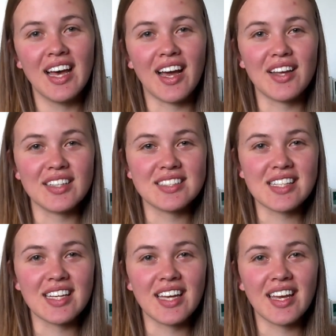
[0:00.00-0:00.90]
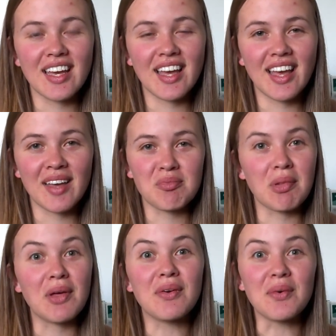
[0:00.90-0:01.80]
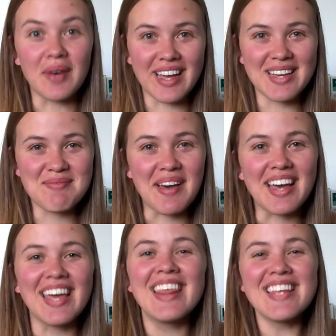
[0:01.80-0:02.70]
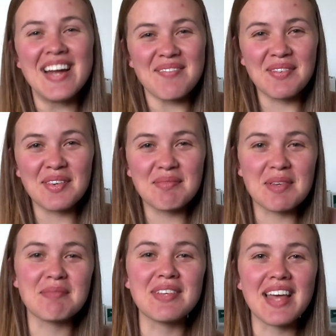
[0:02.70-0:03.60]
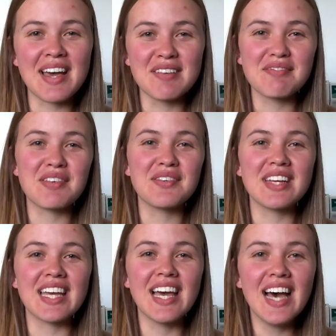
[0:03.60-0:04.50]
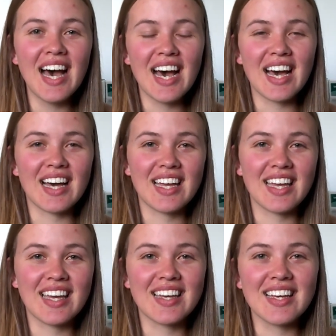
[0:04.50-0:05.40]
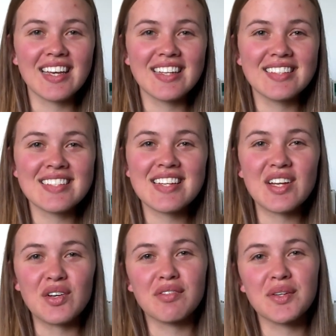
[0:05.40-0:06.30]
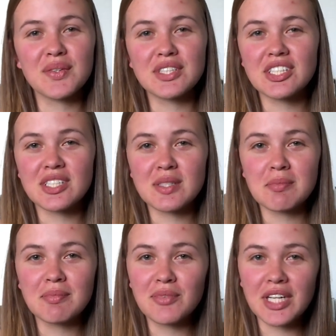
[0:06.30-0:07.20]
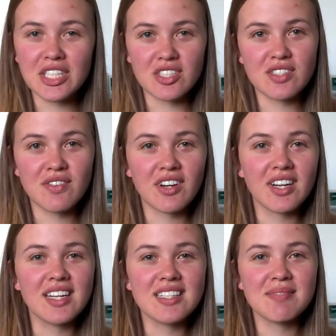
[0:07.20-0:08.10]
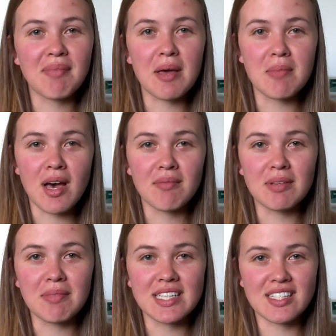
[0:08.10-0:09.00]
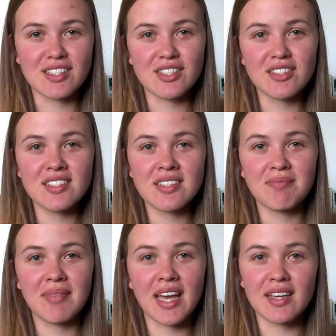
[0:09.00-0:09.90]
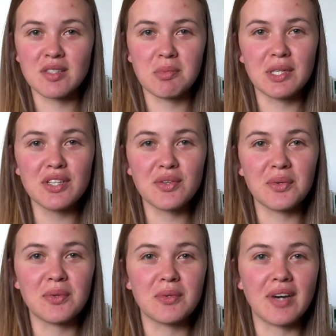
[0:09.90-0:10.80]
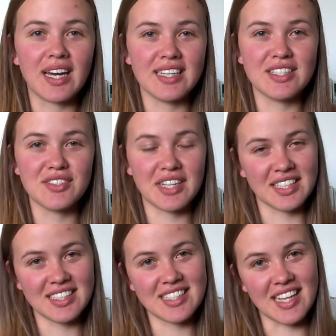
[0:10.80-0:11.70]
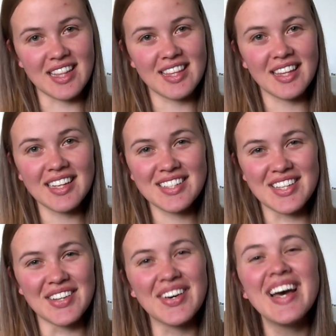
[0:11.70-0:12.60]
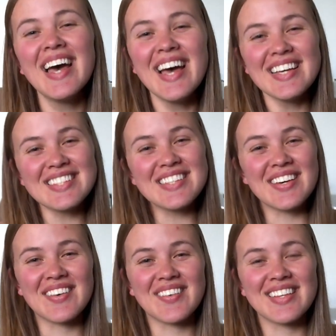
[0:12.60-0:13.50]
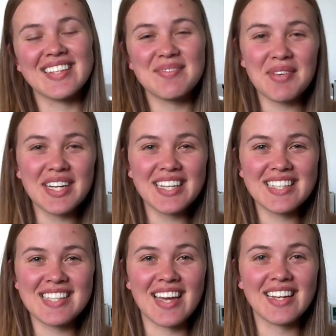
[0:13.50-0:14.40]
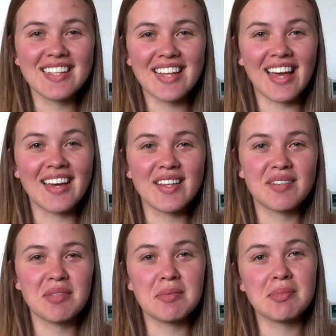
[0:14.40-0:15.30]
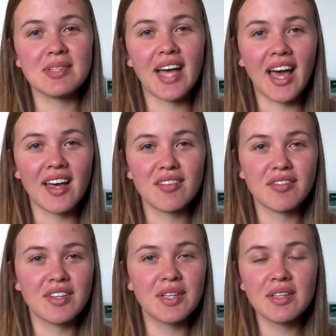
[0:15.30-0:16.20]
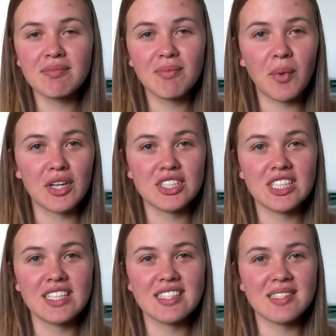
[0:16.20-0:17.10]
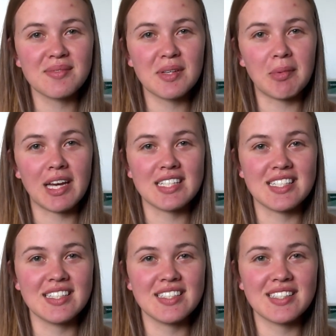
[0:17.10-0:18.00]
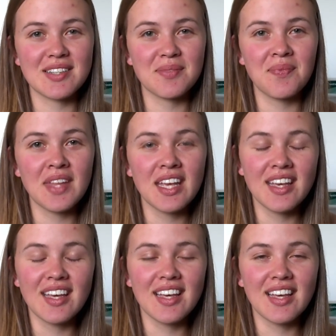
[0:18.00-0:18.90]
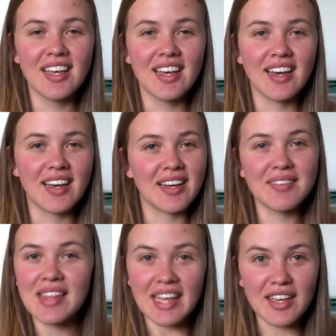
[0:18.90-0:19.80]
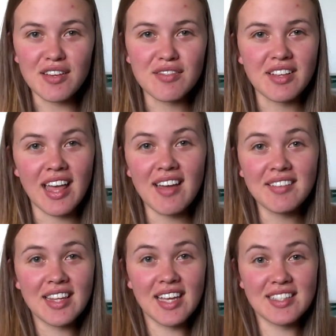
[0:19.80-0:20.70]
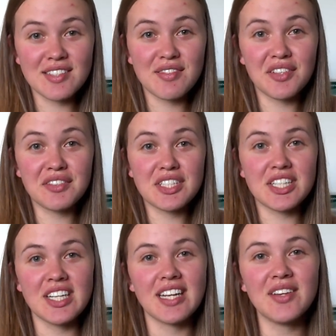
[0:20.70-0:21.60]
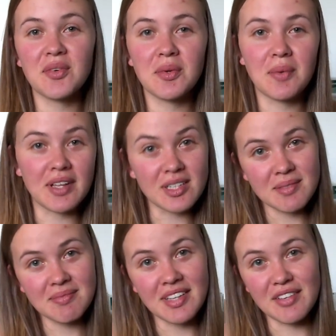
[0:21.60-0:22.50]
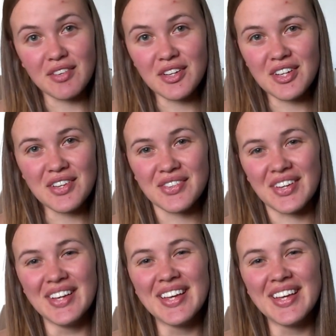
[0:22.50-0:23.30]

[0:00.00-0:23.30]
I honestly am blown away by the number of people that have viewed it. I didn't know if it would just reach as far as my mom and my sisters and my husband, who I directly sent the link to. So pretty exciting that other people have watched it in some capacity. So thank you for that, and thanks if you're returning, or welcome if you're new.